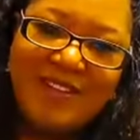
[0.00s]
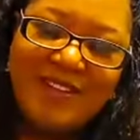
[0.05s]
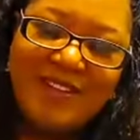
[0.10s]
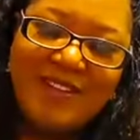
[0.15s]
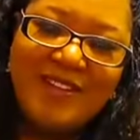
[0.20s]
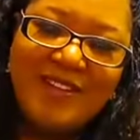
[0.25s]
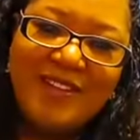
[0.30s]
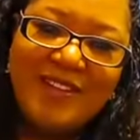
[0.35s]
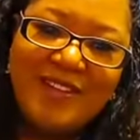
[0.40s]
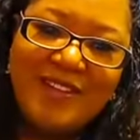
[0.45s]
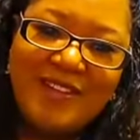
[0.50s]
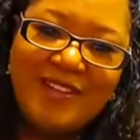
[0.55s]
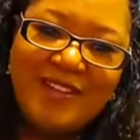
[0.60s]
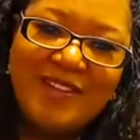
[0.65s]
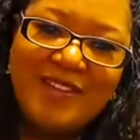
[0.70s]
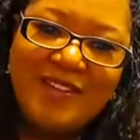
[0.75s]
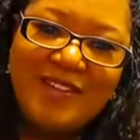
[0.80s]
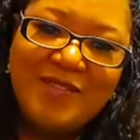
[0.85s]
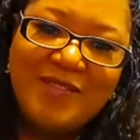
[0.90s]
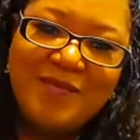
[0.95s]

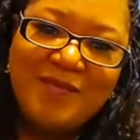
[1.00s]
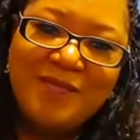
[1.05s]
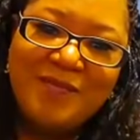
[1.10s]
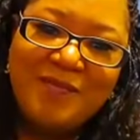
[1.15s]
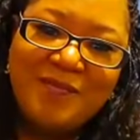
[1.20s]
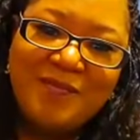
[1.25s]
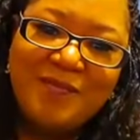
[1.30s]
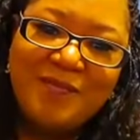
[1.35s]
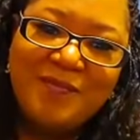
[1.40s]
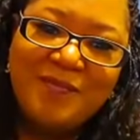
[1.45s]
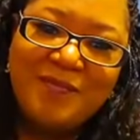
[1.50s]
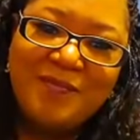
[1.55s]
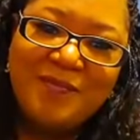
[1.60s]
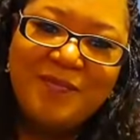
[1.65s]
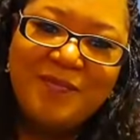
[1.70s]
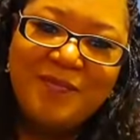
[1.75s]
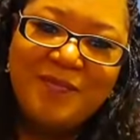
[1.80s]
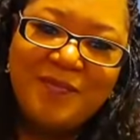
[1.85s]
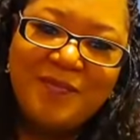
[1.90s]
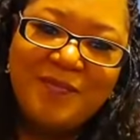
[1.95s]

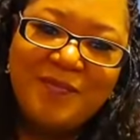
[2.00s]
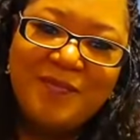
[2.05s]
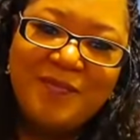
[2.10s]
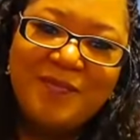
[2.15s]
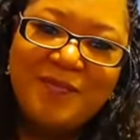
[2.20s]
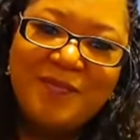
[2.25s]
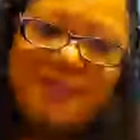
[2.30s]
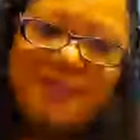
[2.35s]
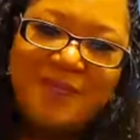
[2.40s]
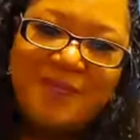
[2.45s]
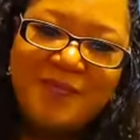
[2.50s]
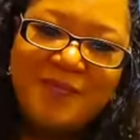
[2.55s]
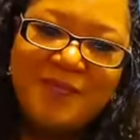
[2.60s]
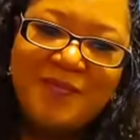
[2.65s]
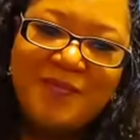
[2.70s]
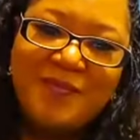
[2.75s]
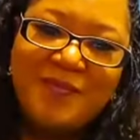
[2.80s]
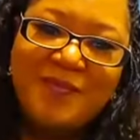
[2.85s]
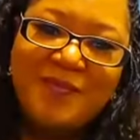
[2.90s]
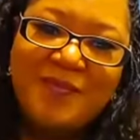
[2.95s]

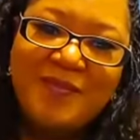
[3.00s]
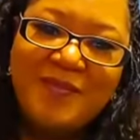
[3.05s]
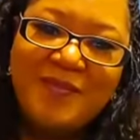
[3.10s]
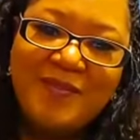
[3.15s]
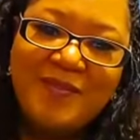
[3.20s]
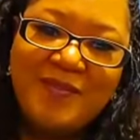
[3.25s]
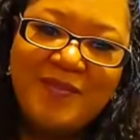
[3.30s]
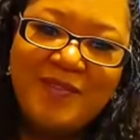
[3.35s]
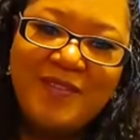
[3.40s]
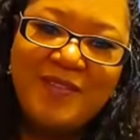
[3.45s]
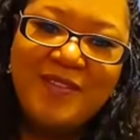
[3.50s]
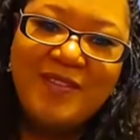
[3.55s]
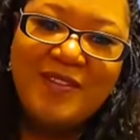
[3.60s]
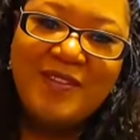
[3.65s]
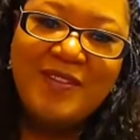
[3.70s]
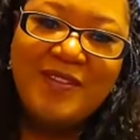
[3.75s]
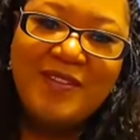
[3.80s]
(silent)